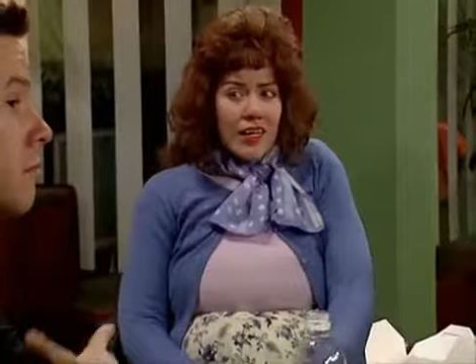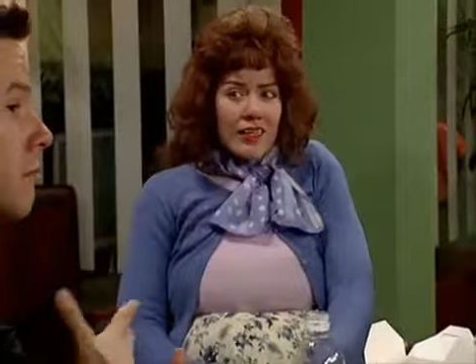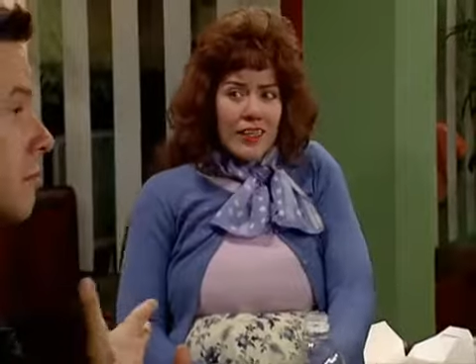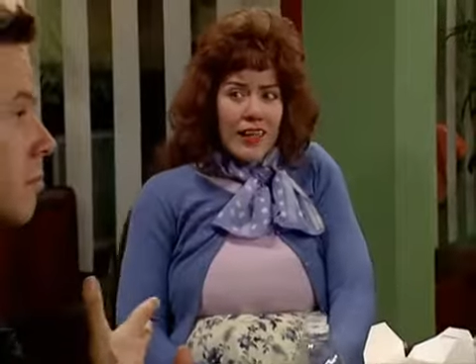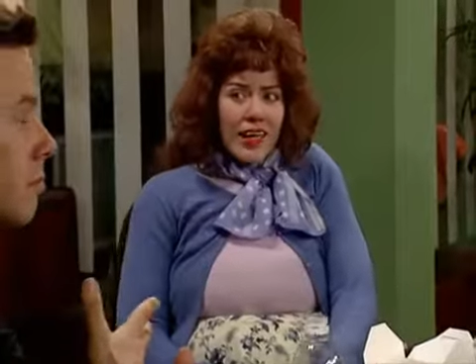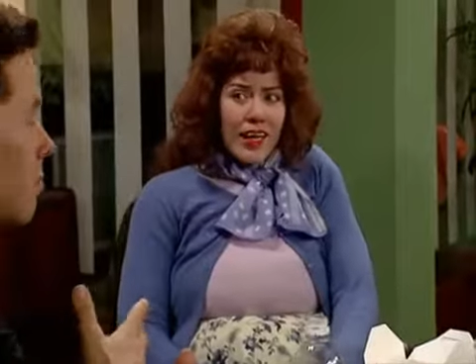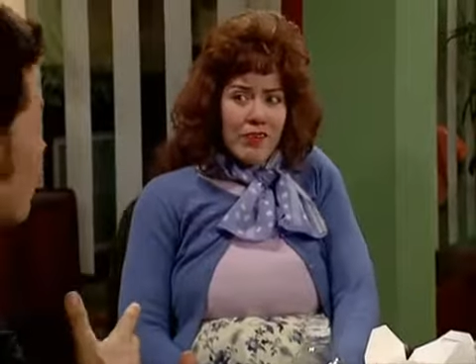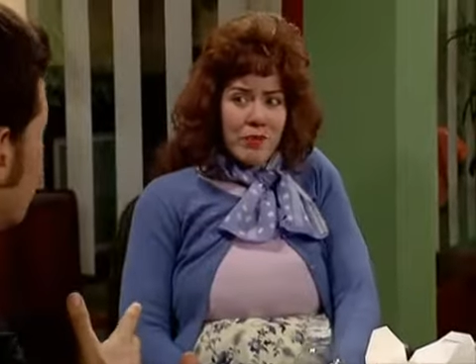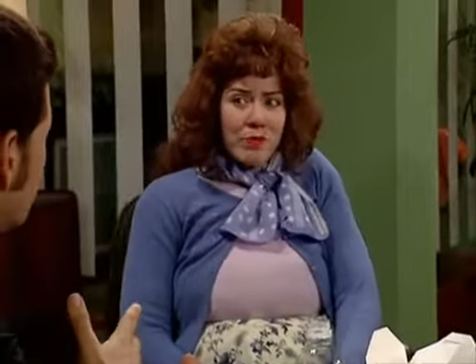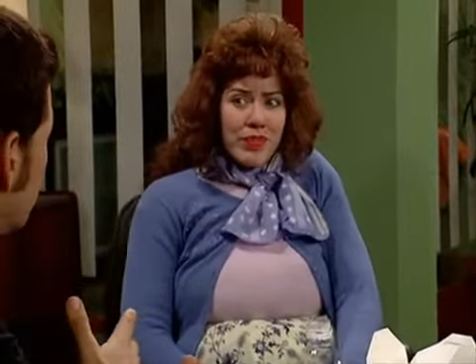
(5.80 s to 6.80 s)
I think I
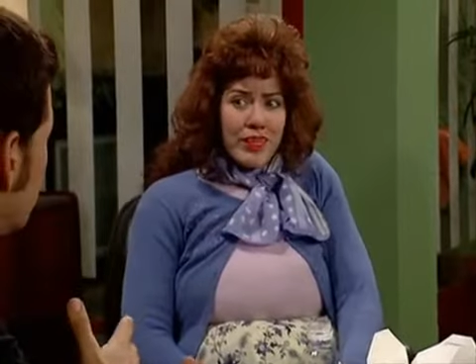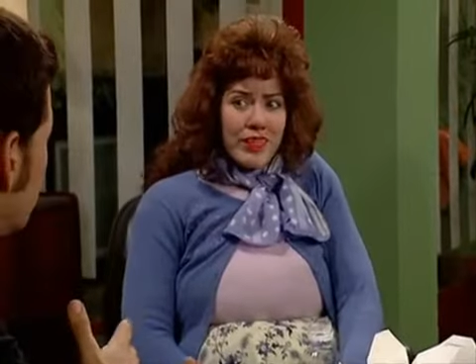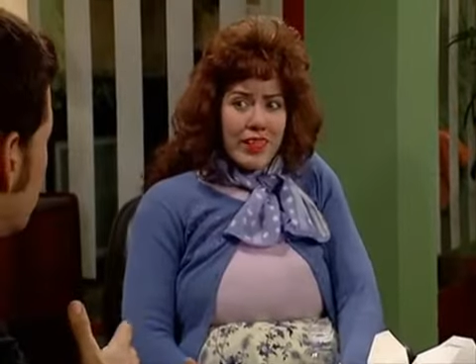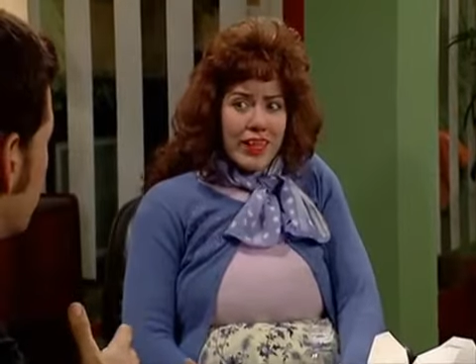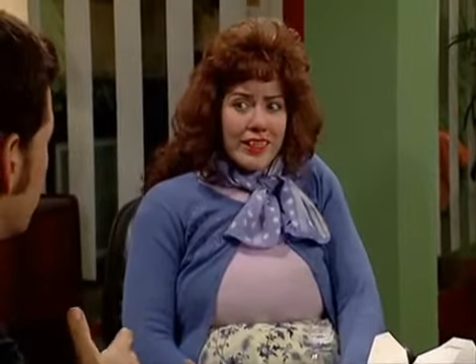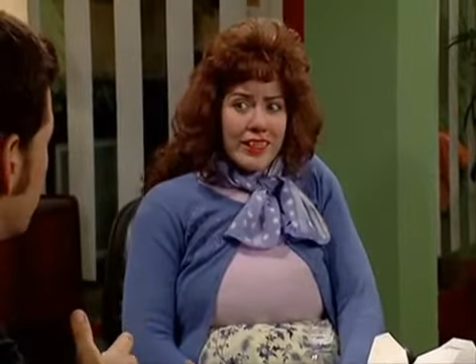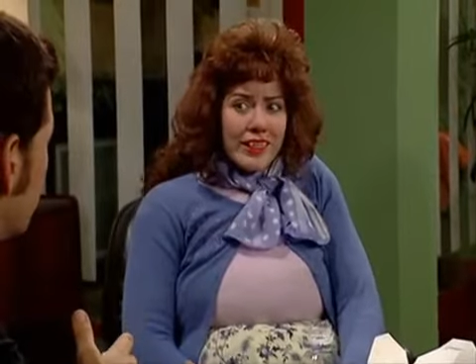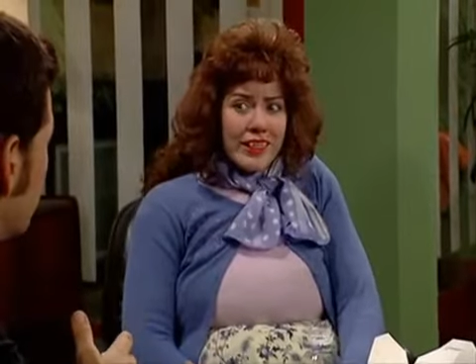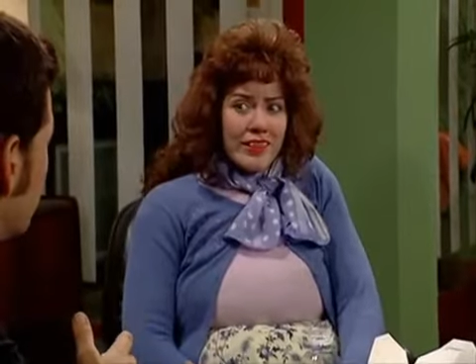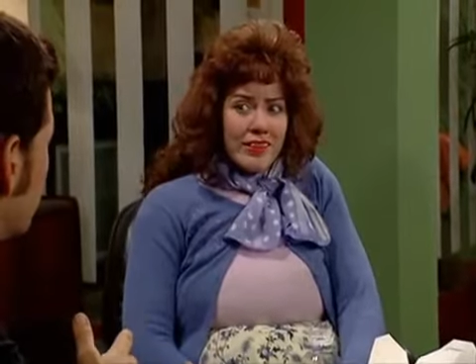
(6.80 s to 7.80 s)
have a pretty good
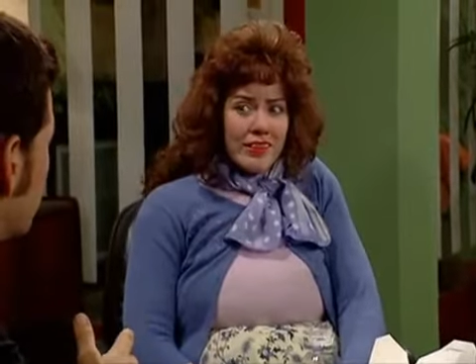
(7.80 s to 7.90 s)
idea.